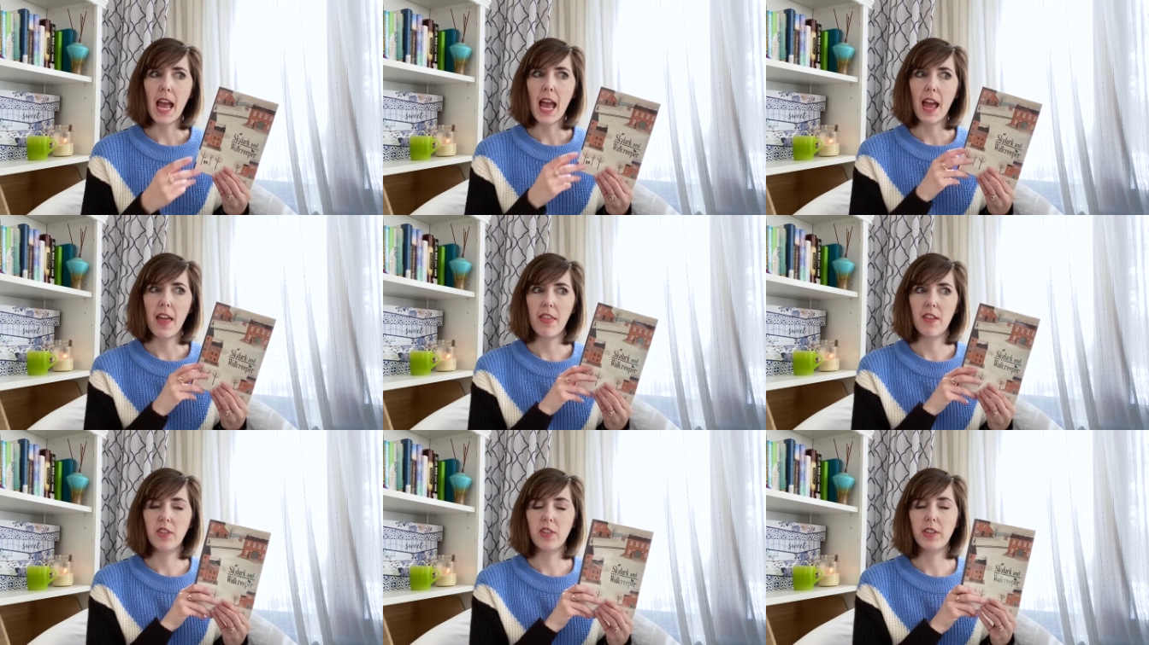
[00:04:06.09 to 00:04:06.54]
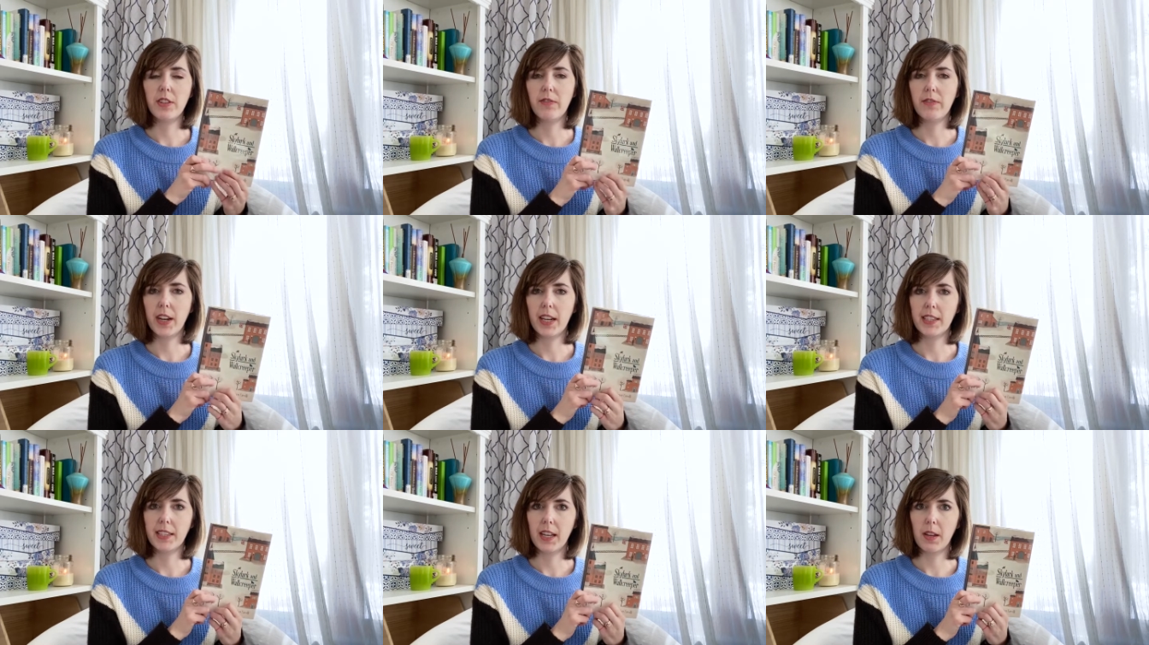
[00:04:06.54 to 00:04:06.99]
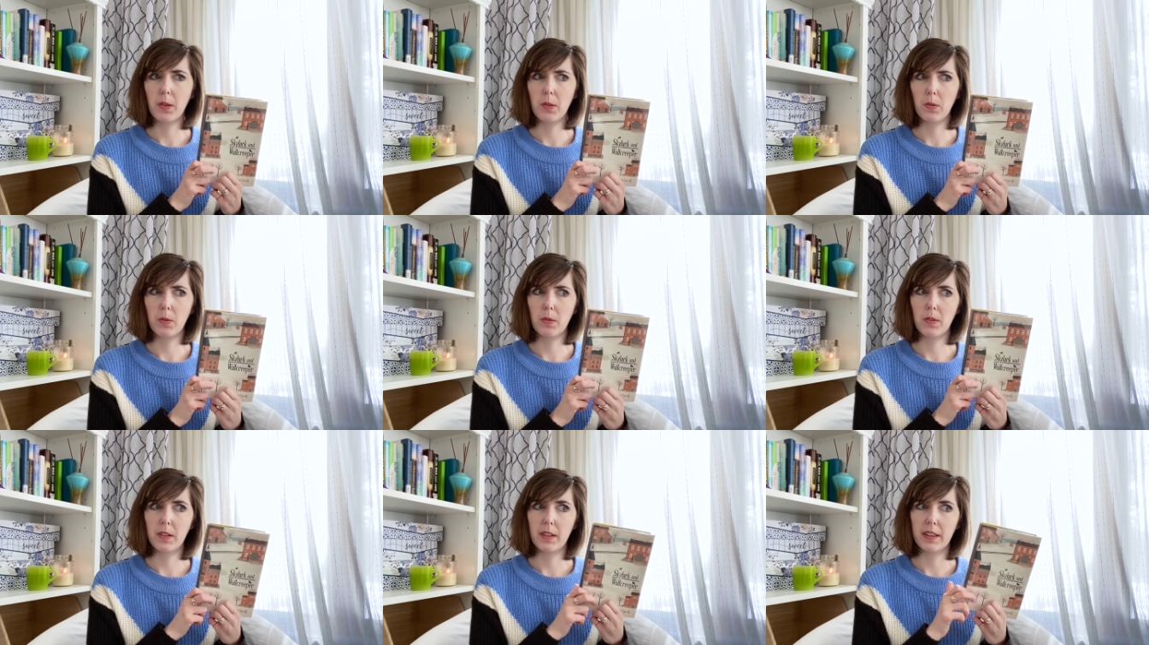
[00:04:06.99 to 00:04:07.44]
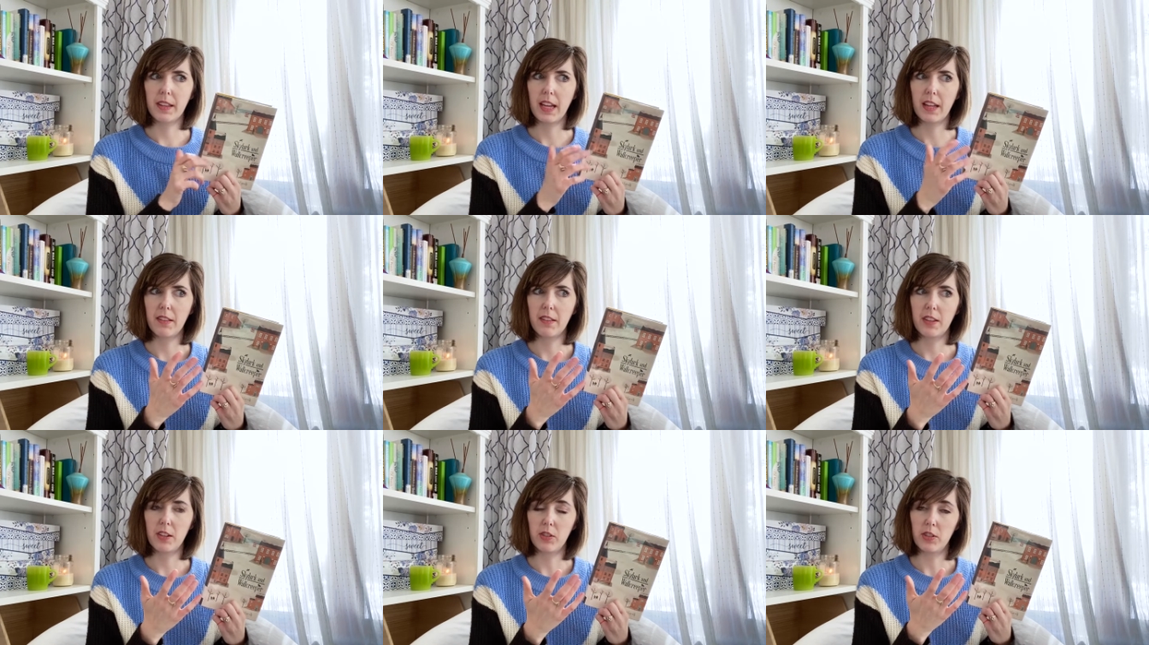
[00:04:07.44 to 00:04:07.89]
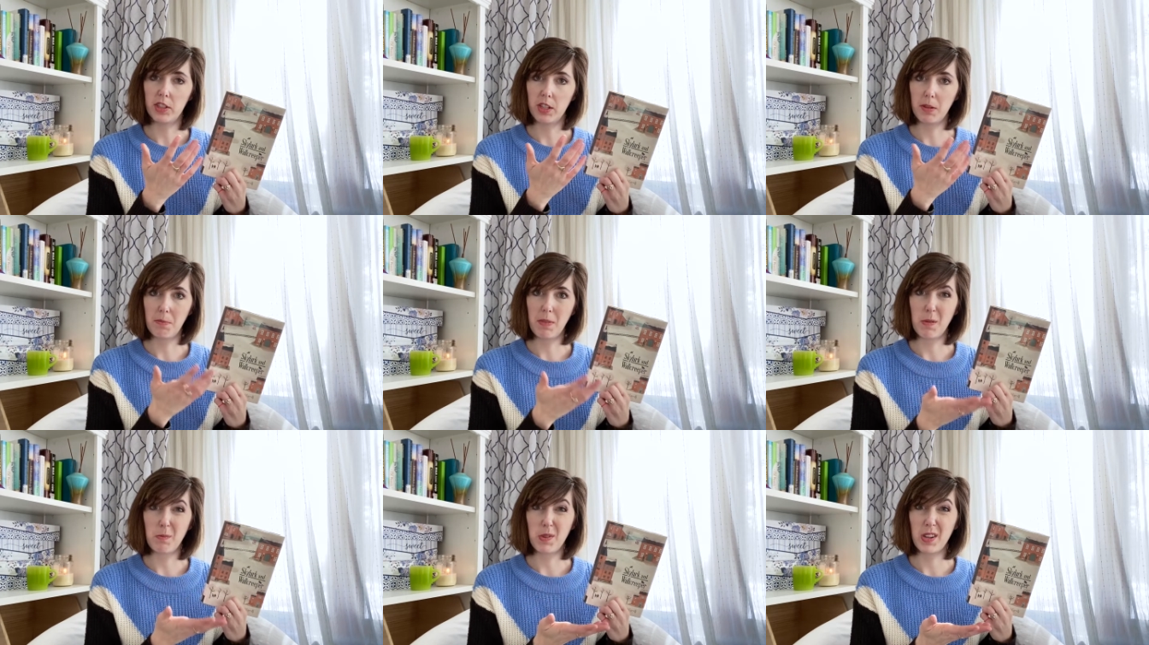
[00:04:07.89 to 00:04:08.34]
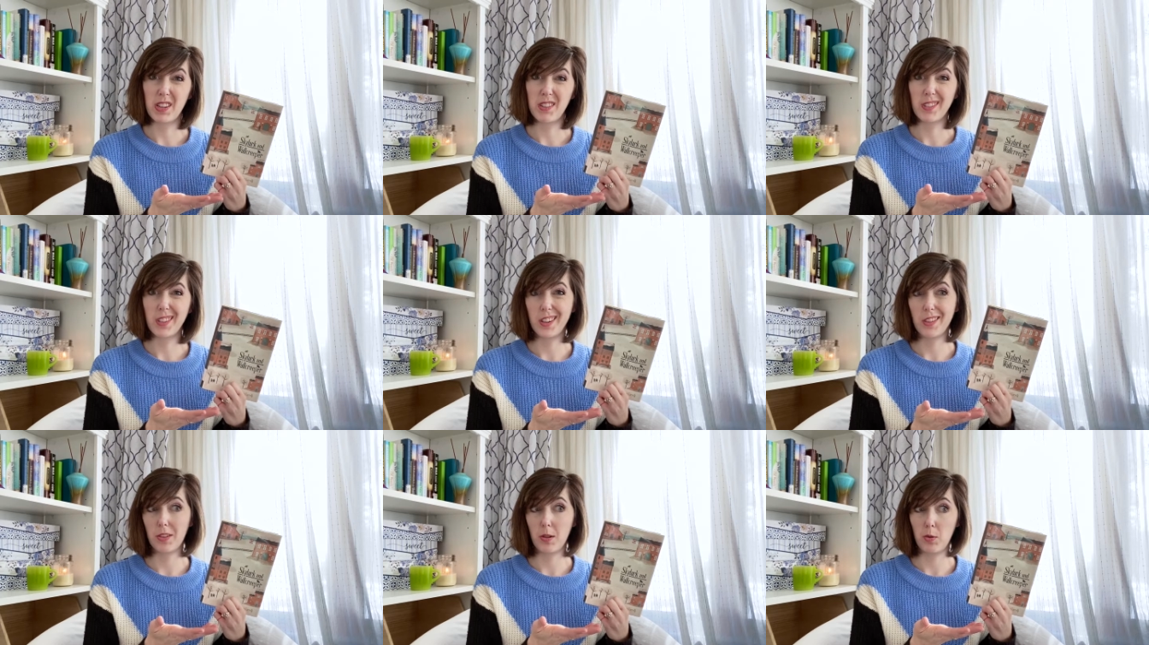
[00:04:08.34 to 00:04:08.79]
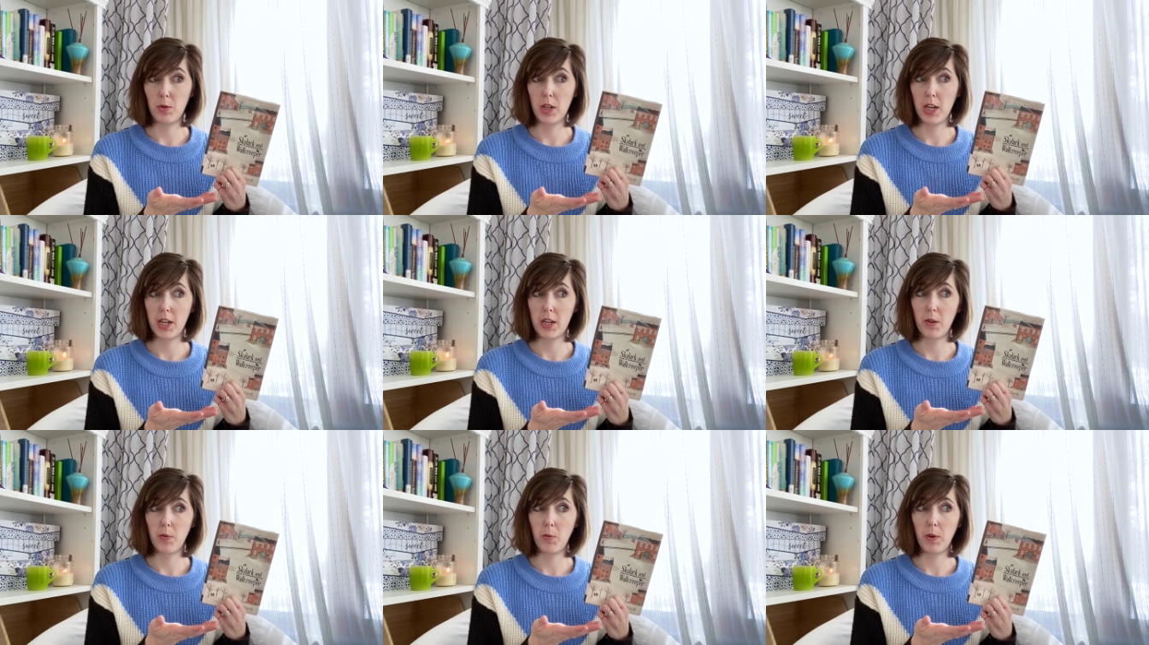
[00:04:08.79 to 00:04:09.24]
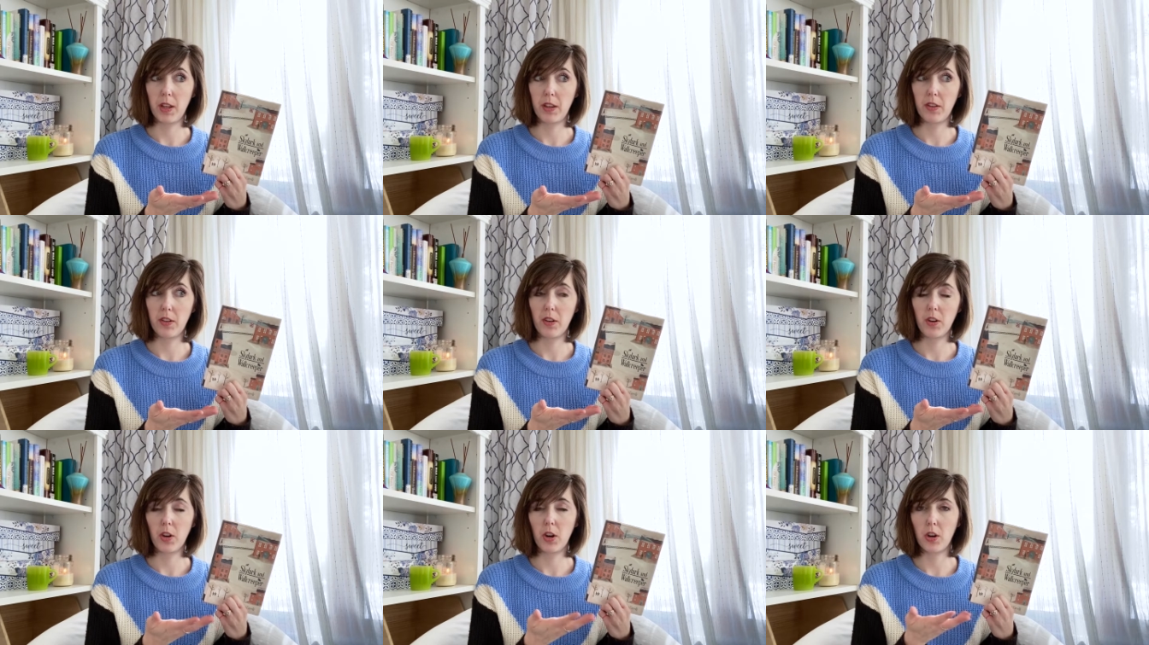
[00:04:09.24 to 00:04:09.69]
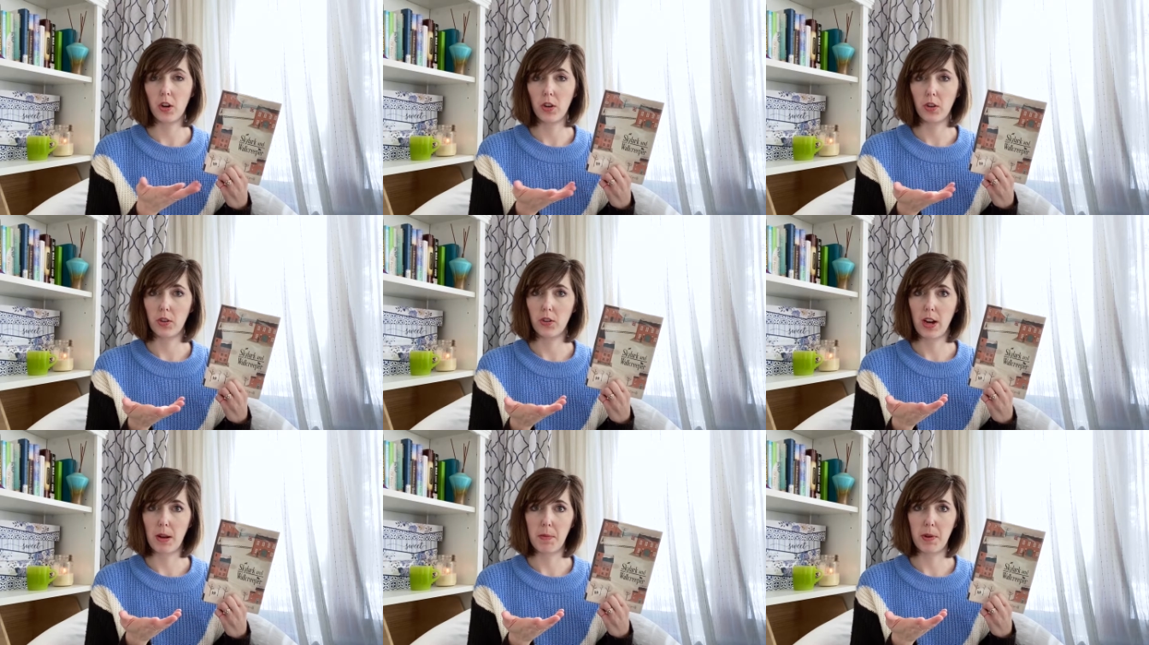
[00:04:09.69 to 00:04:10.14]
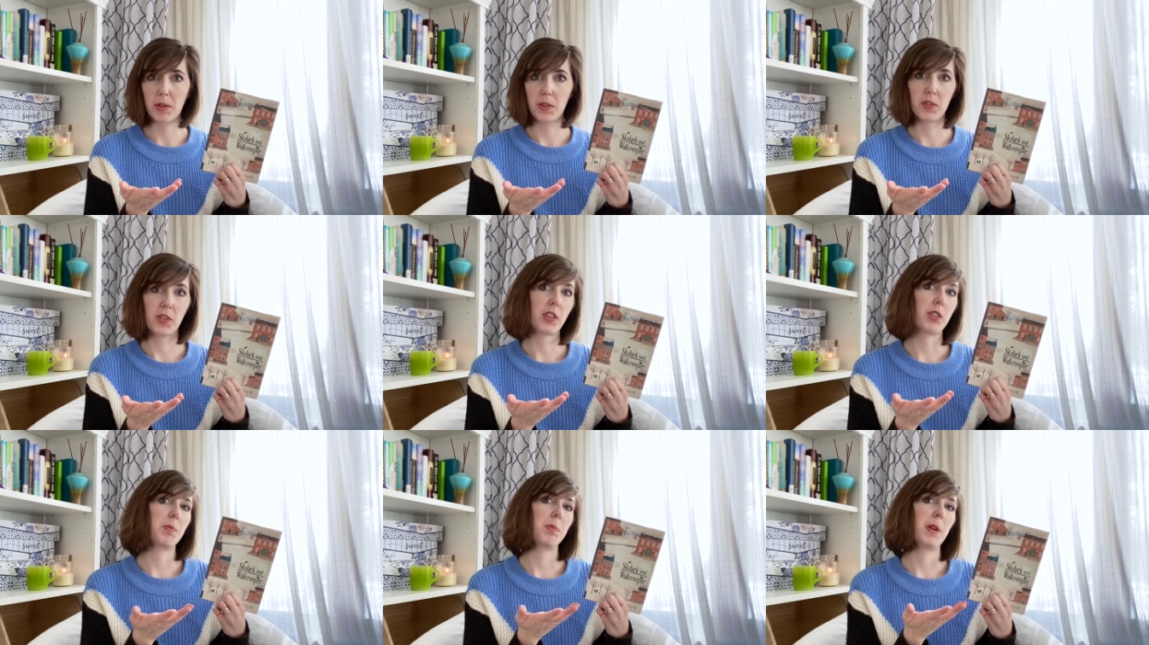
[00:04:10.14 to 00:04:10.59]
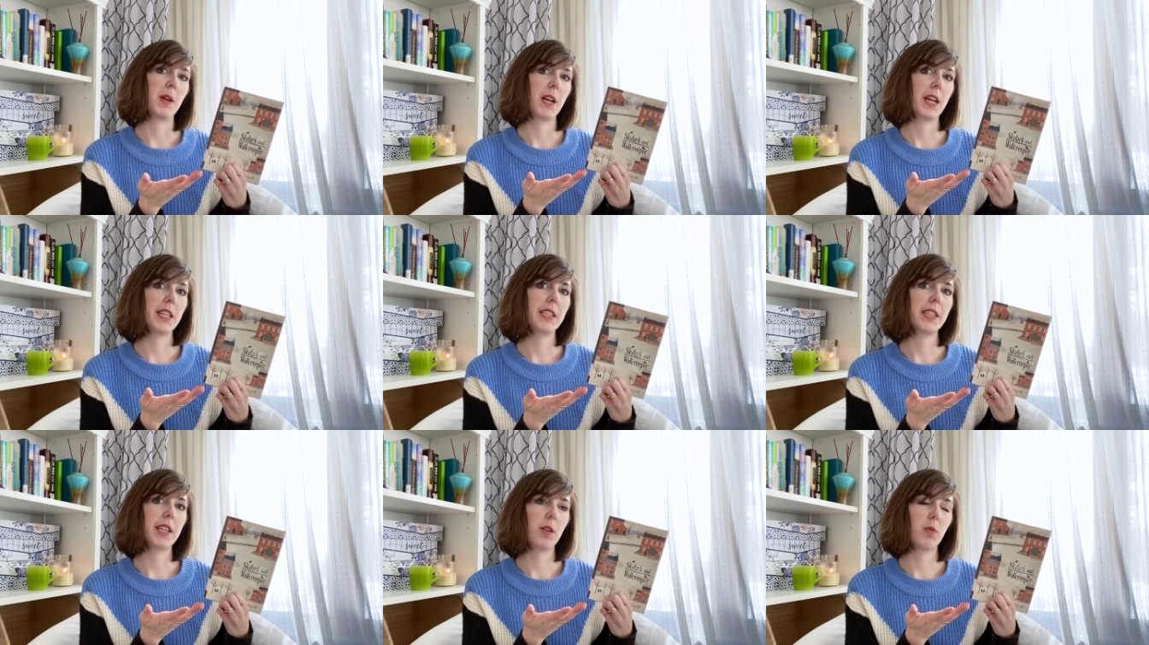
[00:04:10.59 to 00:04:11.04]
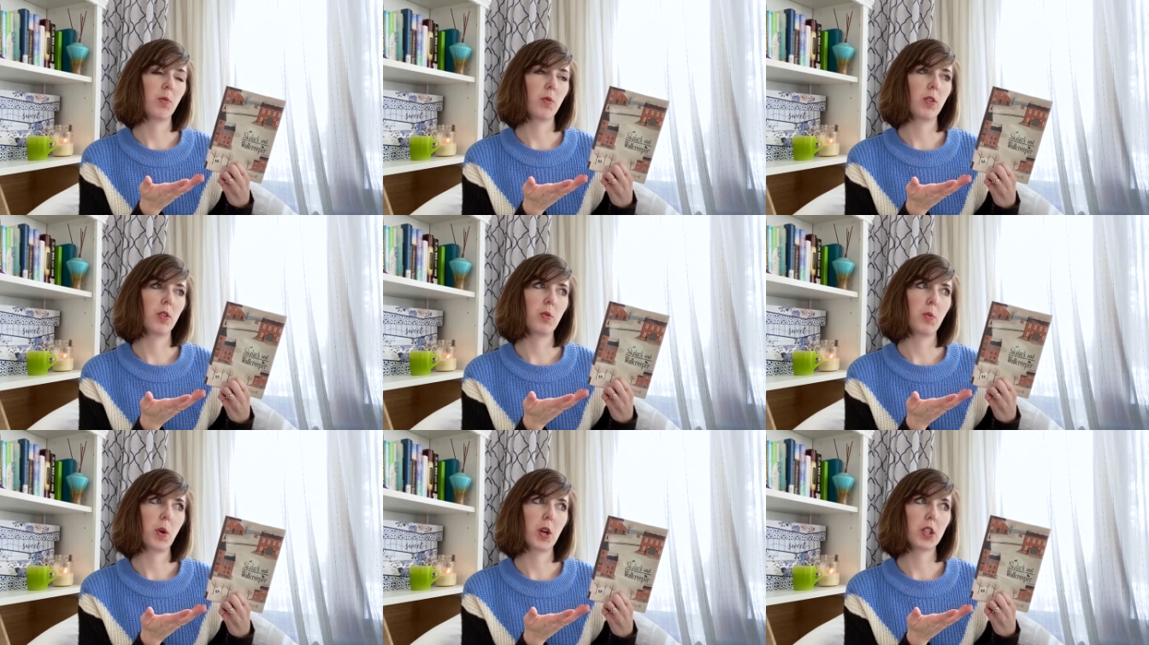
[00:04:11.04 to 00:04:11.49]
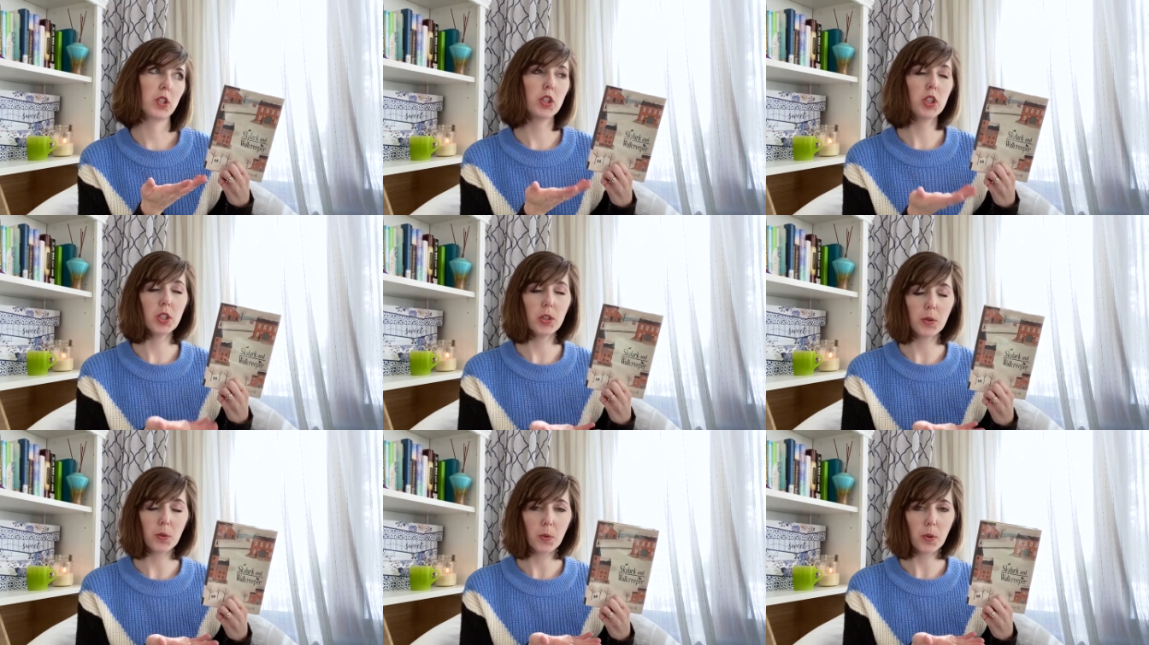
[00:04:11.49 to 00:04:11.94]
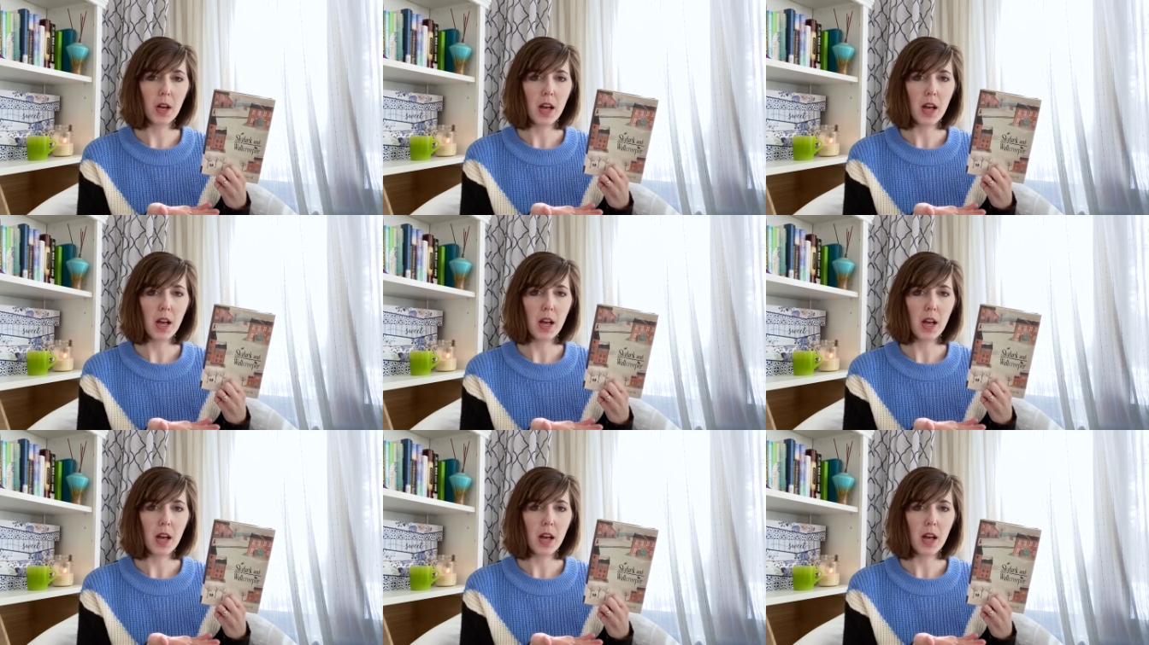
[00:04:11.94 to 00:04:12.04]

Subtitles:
And then she finds out that there's some memories associated with her grandmother's experience in World War II,